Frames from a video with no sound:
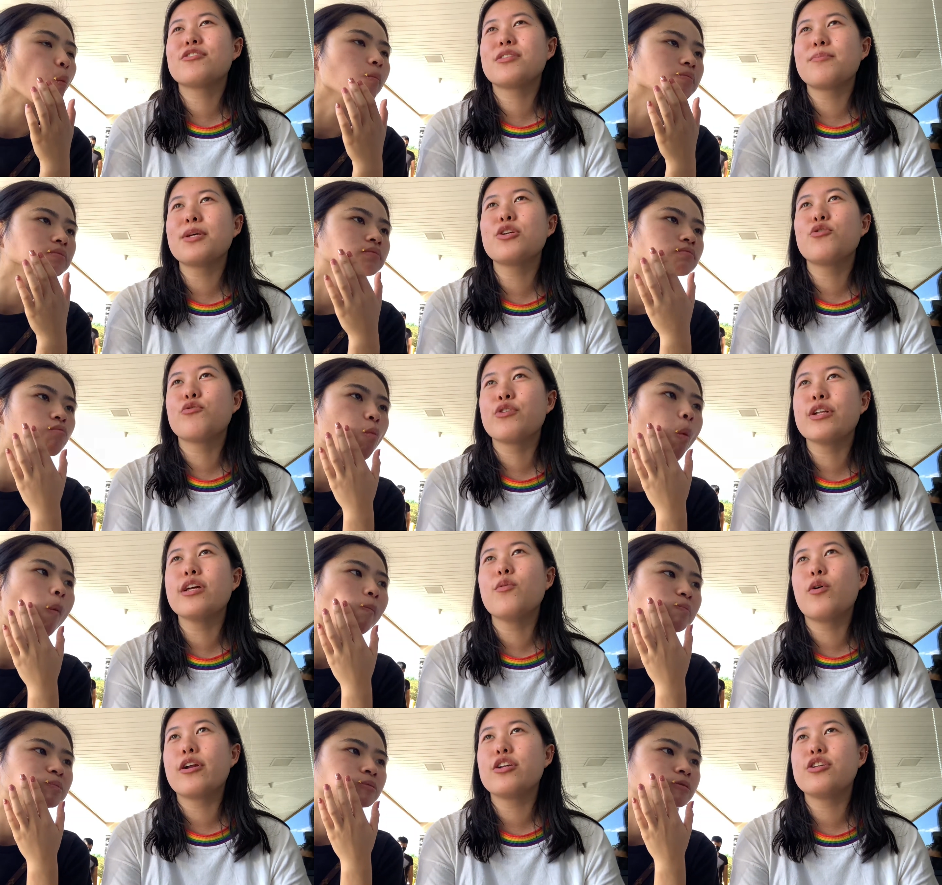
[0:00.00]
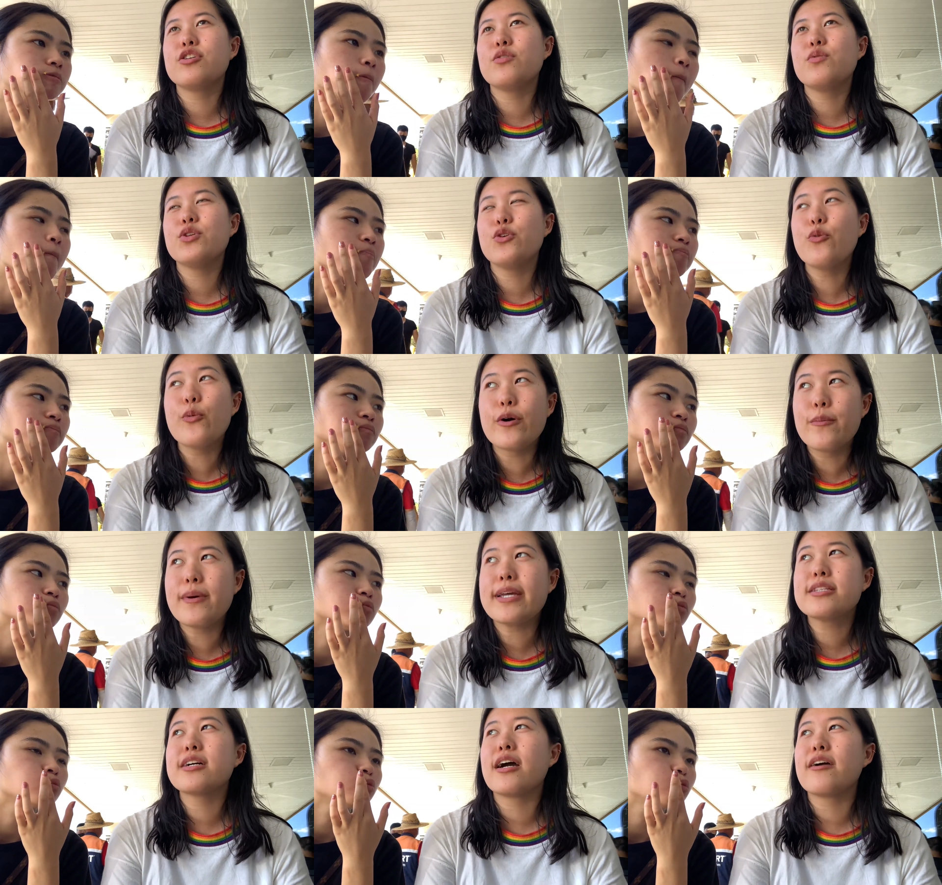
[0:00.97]
Speaker 1: something you really want to do, you will
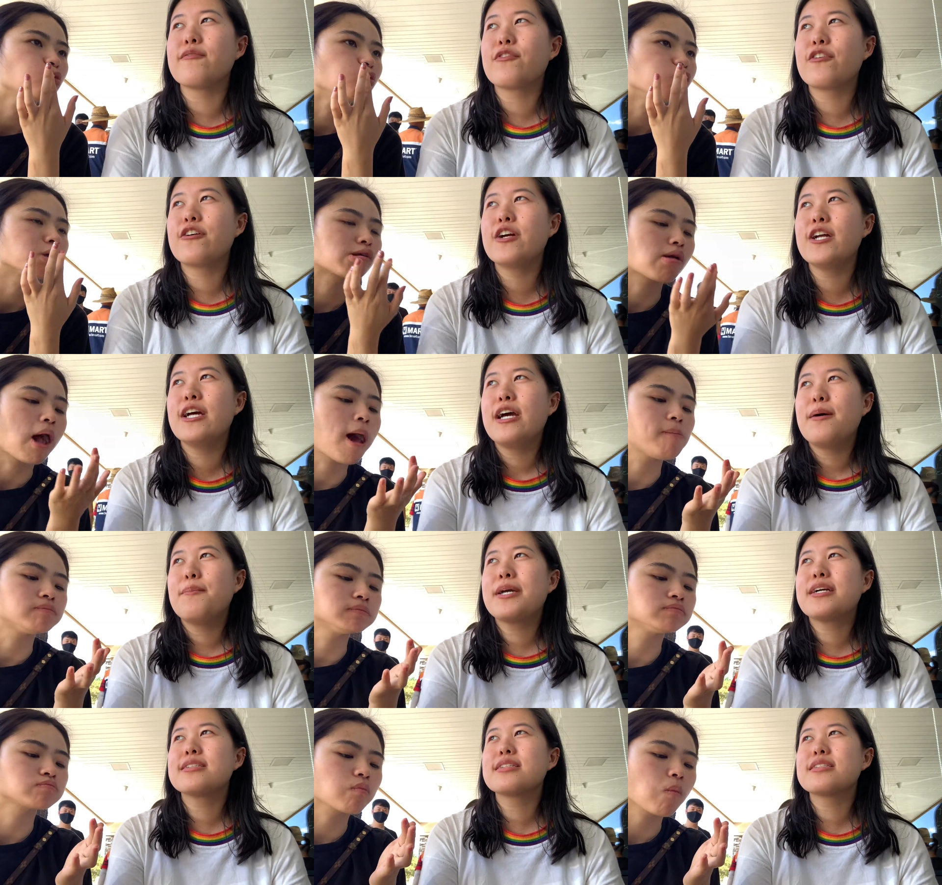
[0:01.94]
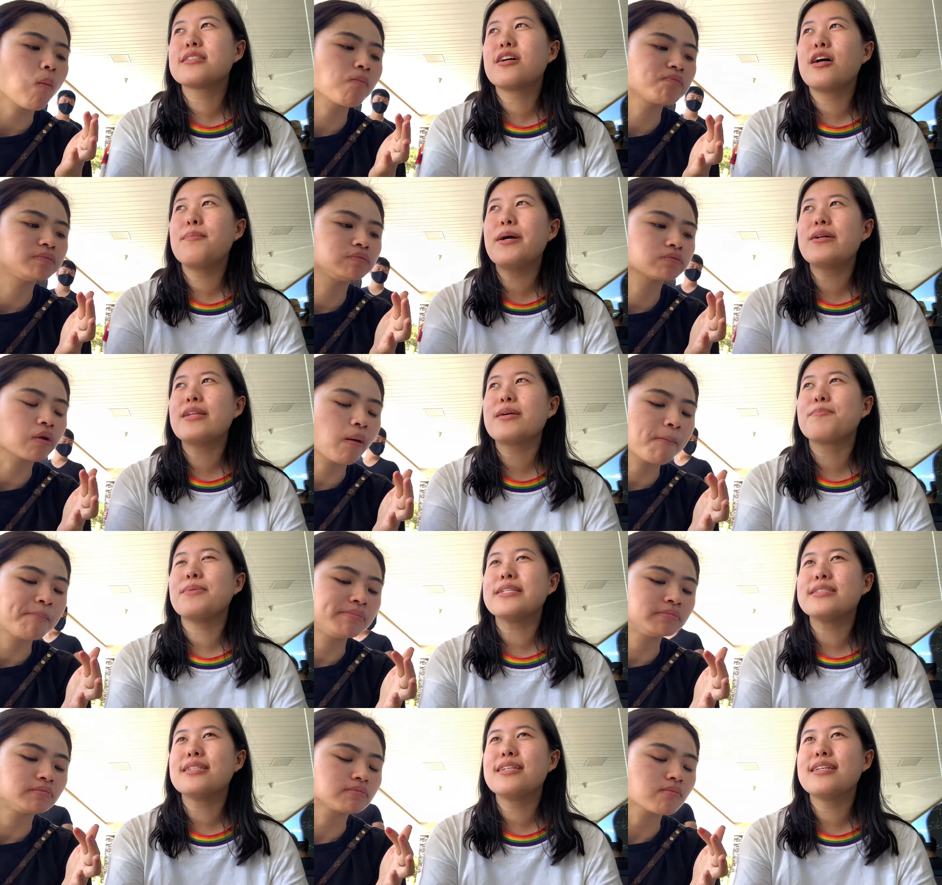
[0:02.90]
make time for it because it's not about like
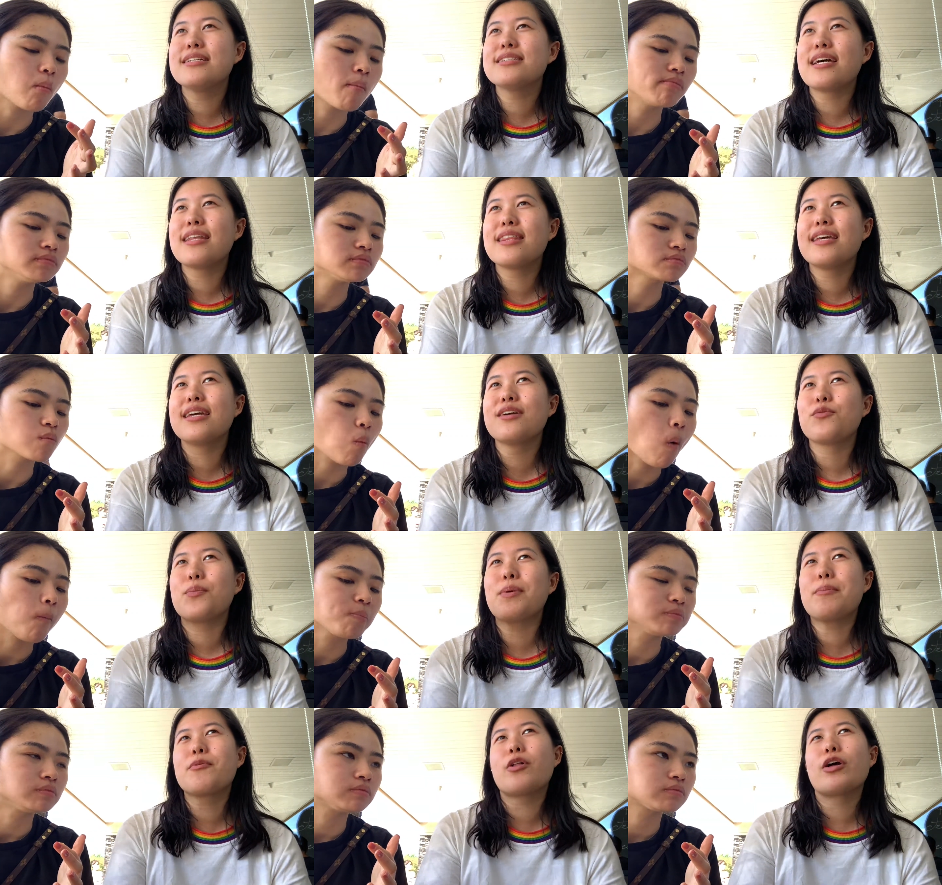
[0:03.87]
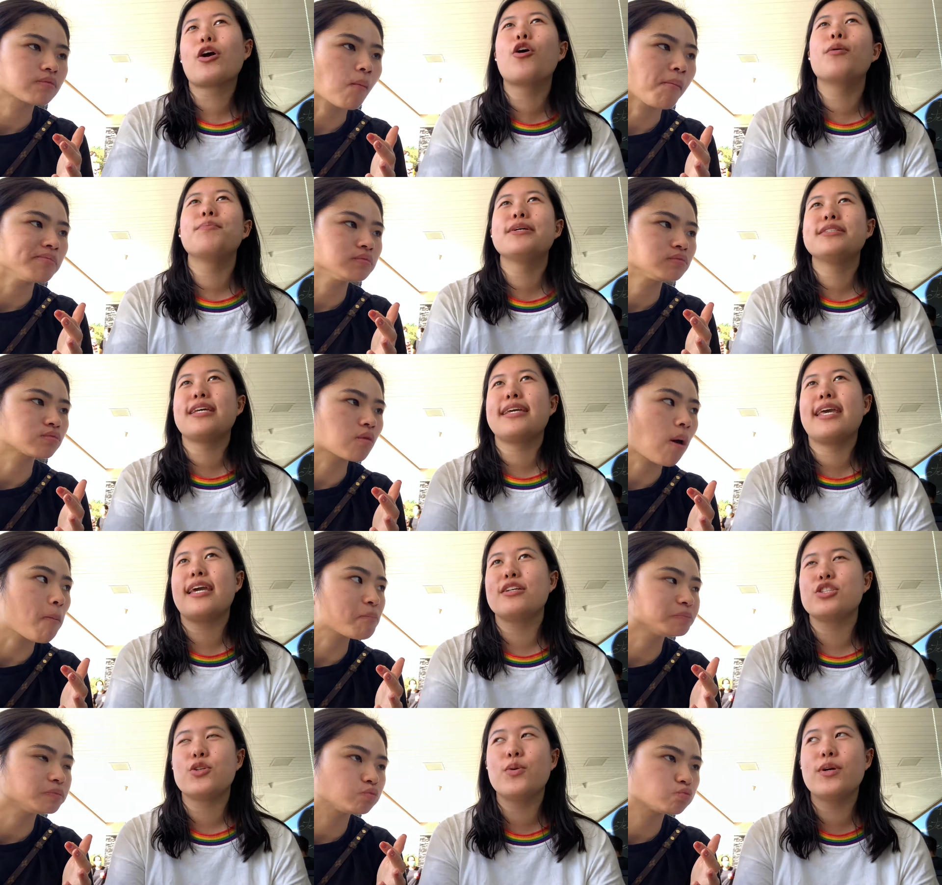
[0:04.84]
busyness. I think when people are like, "Oh, I'm busy, I
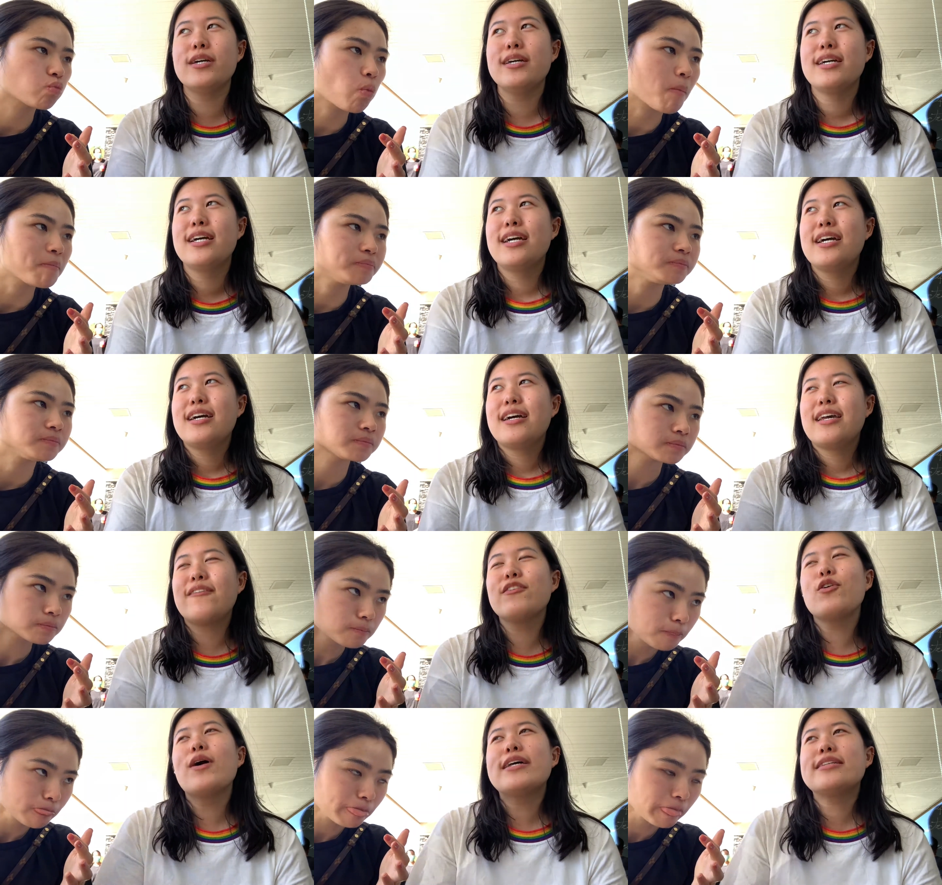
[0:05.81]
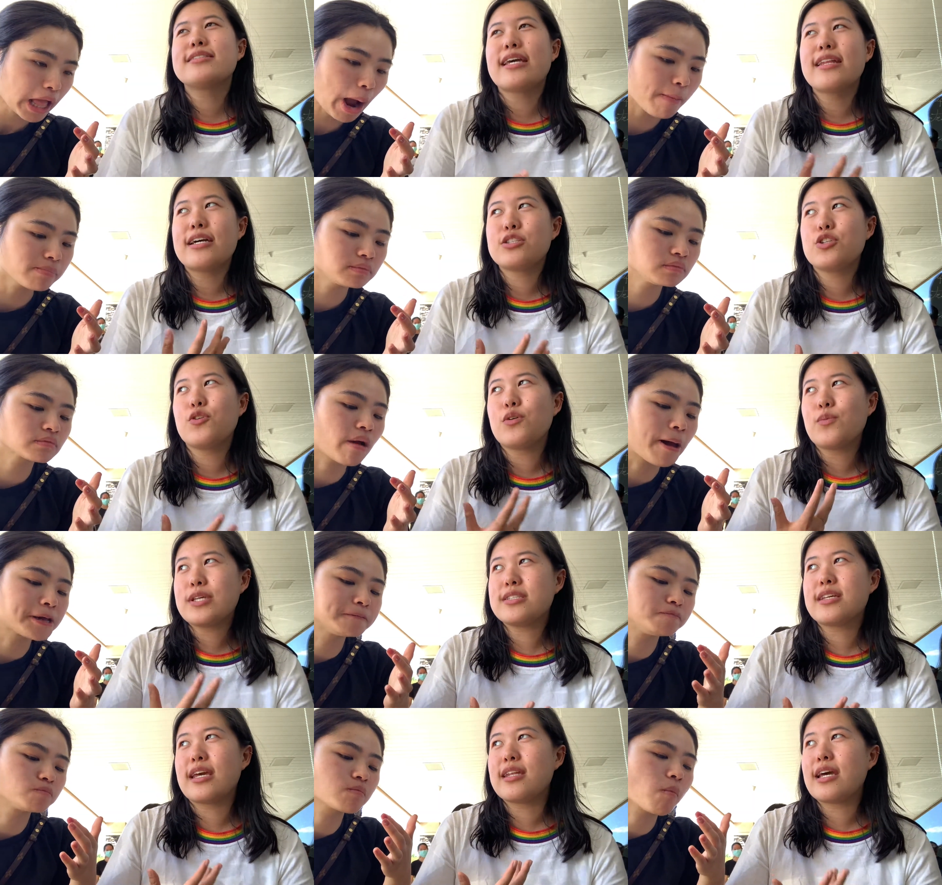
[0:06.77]
can't do it," even though I say that too, and we
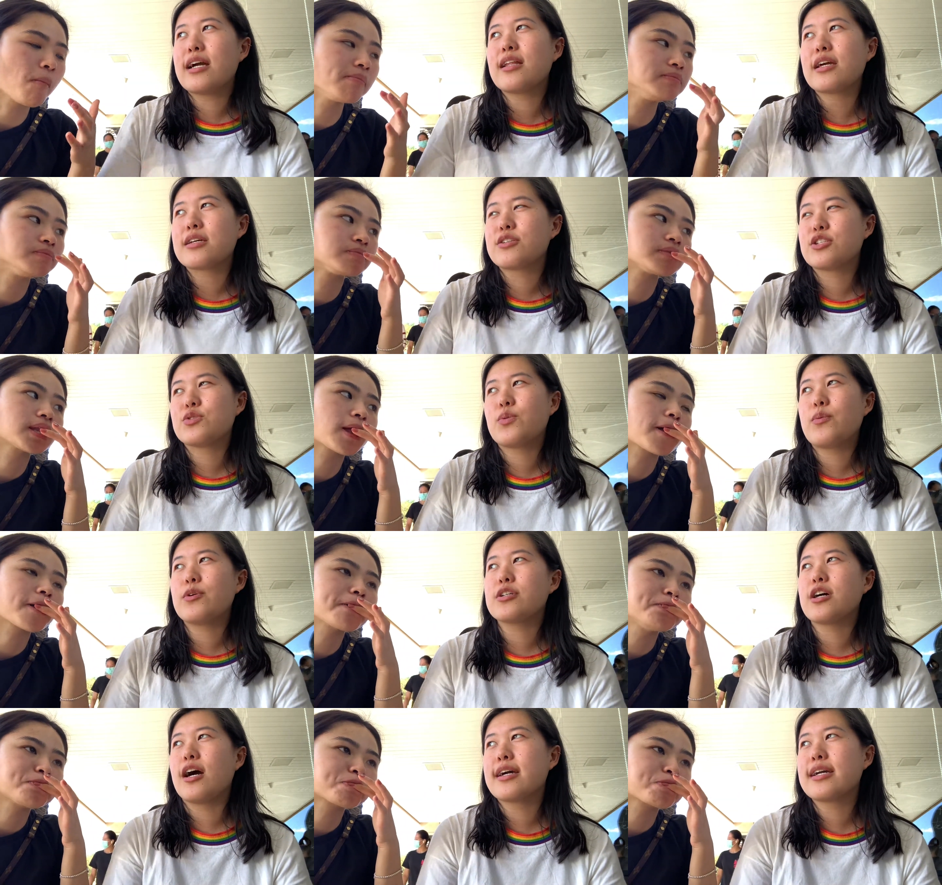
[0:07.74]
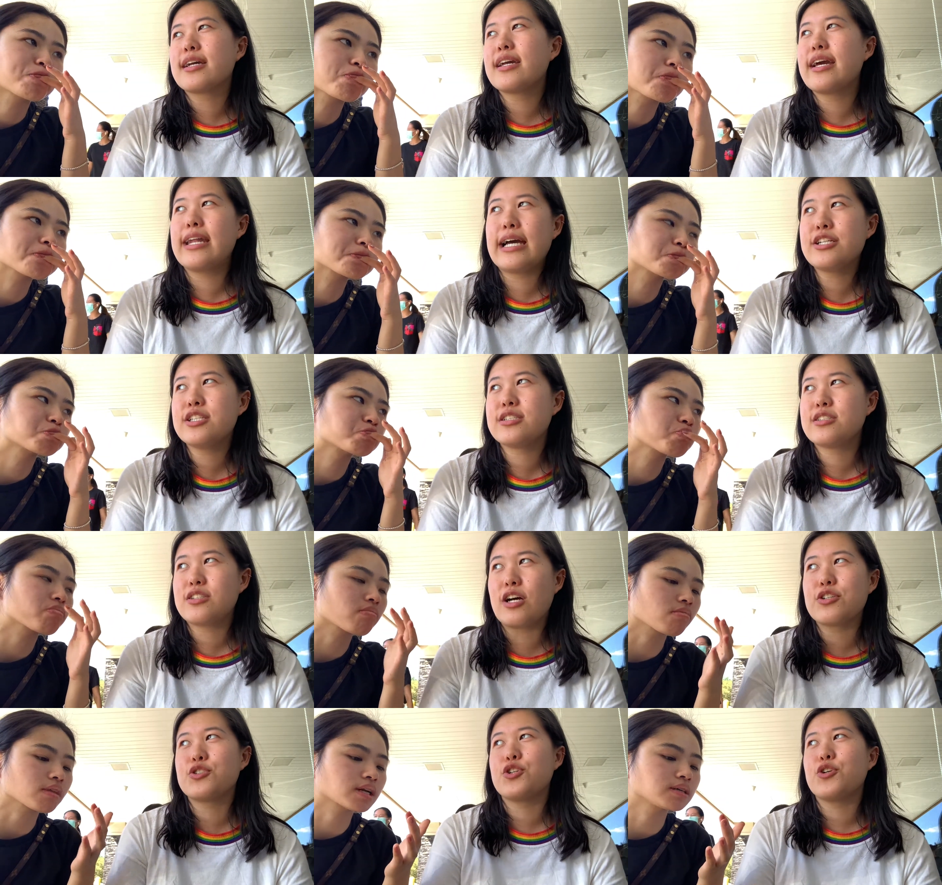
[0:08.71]
say that like just when we're talking, it actually it's
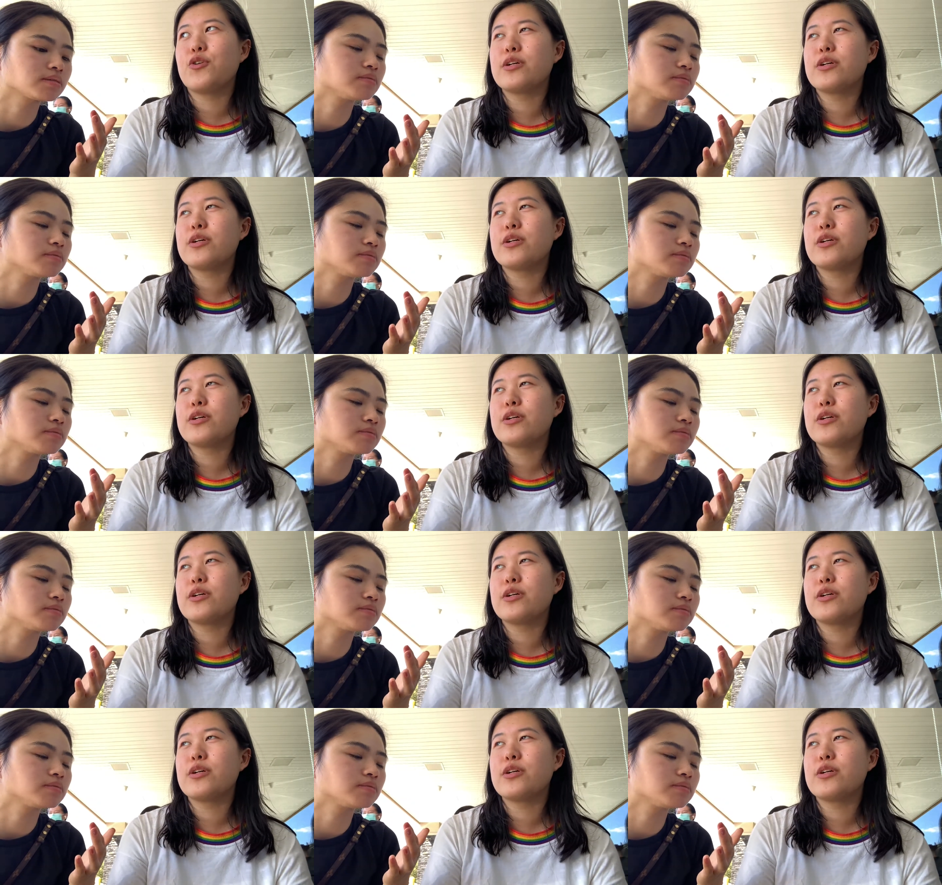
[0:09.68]
not true.